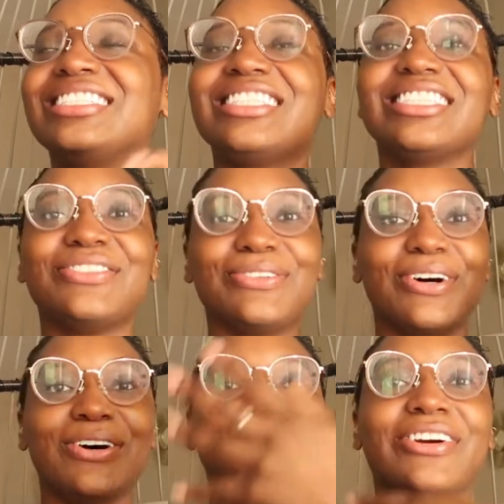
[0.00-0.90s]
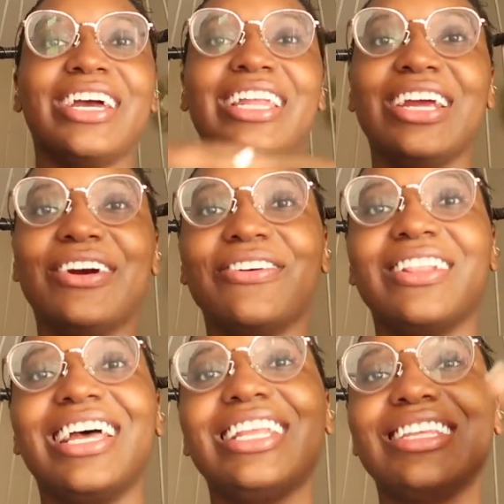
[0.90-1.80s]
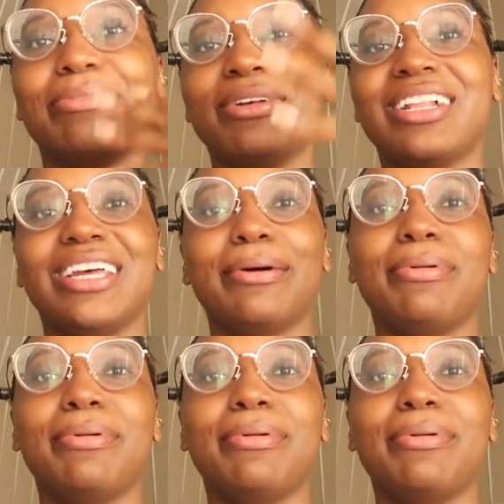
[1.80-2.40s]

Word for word: just roll credit, or let the clip